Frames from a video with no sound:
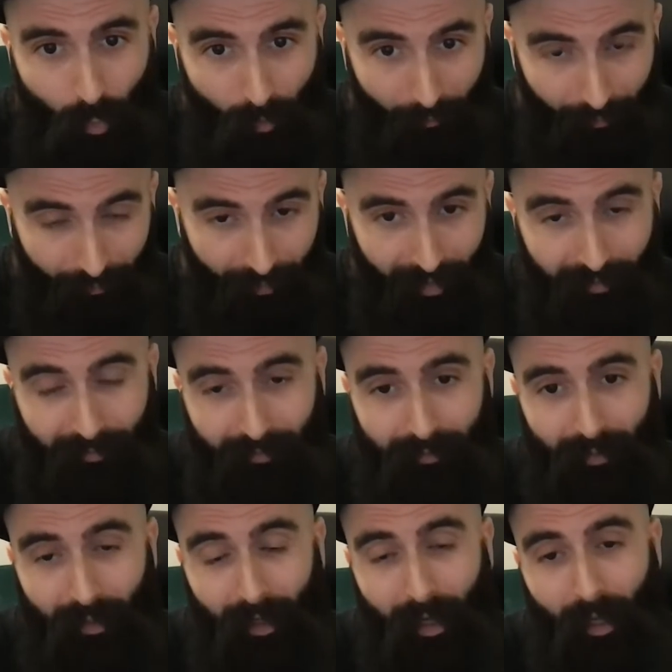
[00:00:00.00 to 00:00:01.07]

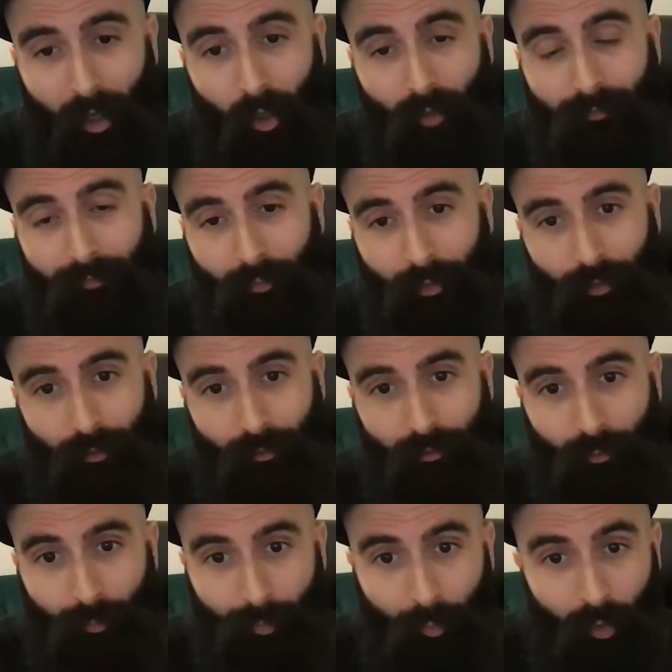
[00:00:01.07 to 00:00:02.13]
thanks a lot for your
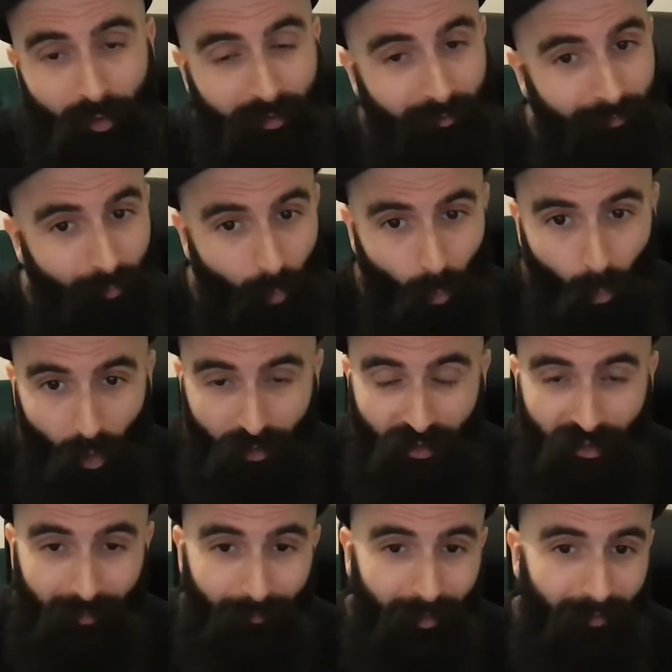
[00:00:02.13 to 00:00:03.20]
support and for
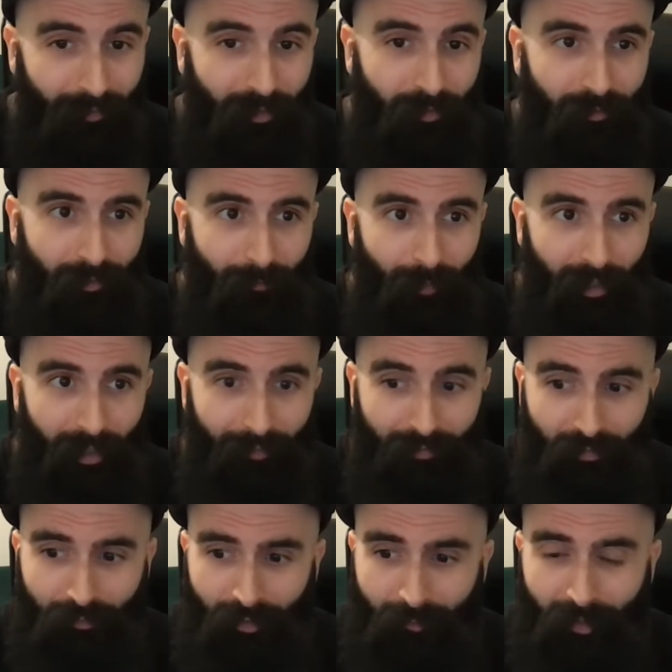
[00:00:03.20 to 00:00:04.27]
watching my videos and my
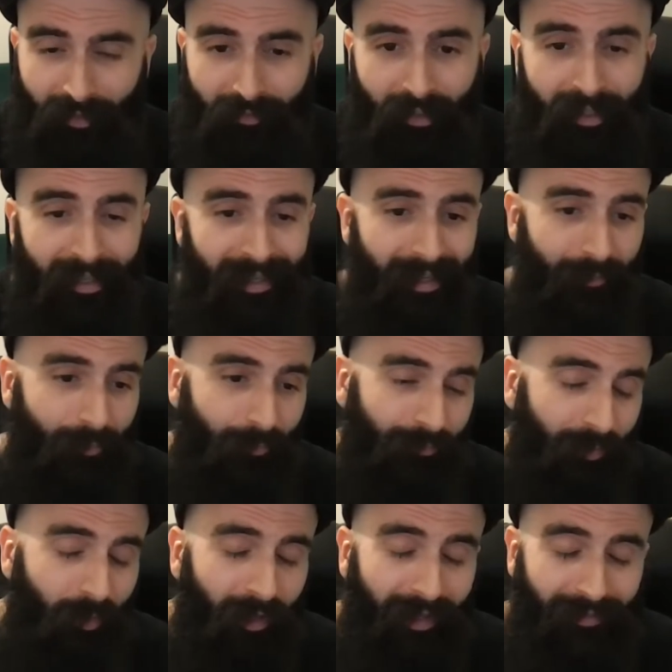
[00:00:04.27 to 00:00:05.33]
live streamings. If you
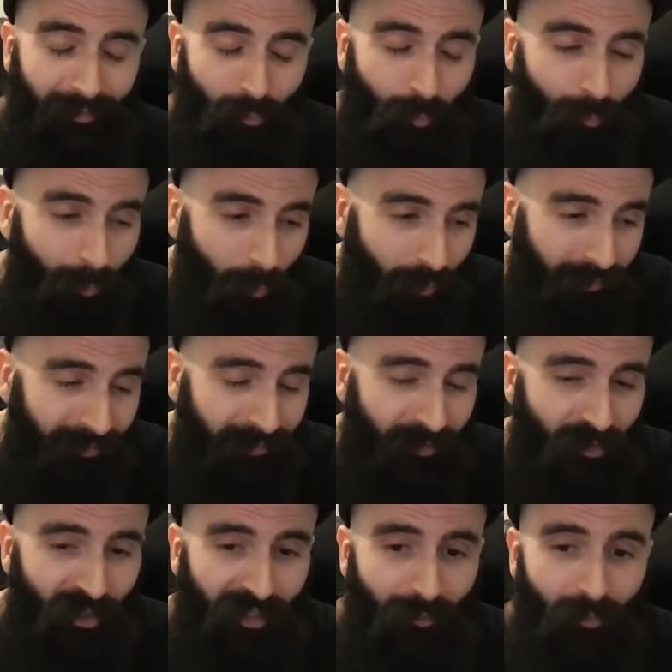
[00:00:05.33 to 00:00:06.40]
feel like supporting
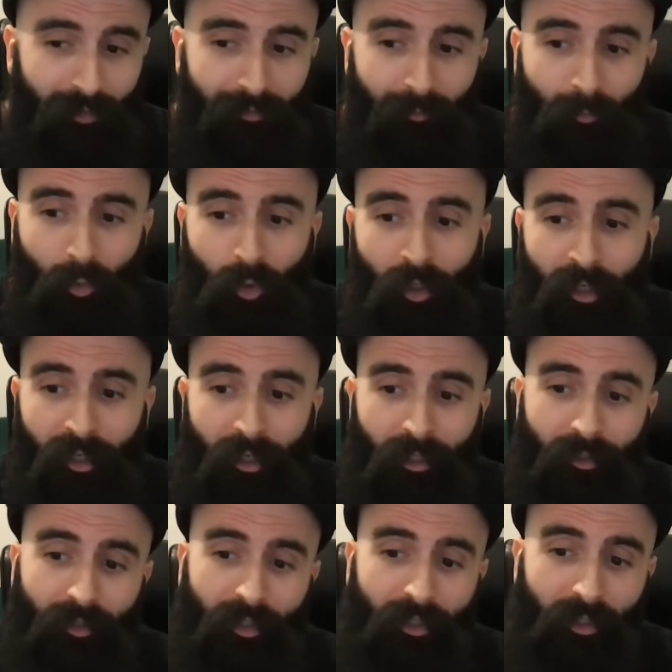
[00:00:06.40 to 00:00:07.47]
the channel even more,
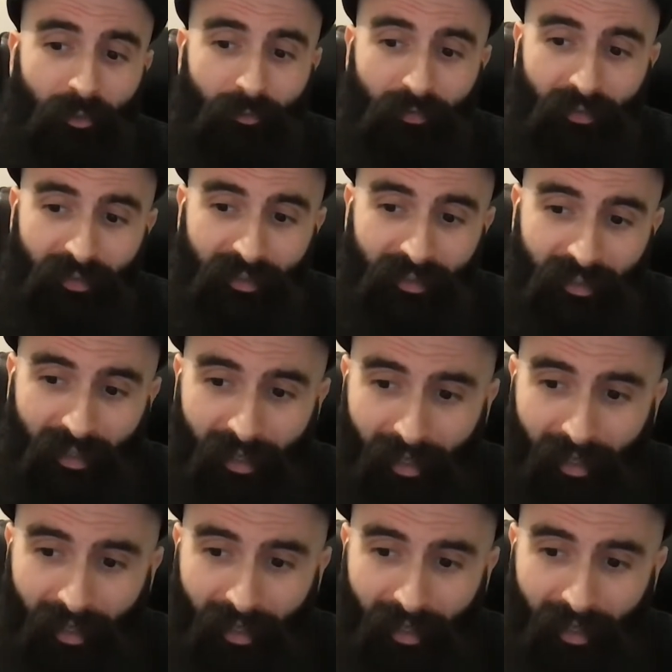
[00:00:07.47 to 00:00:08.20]
you can use the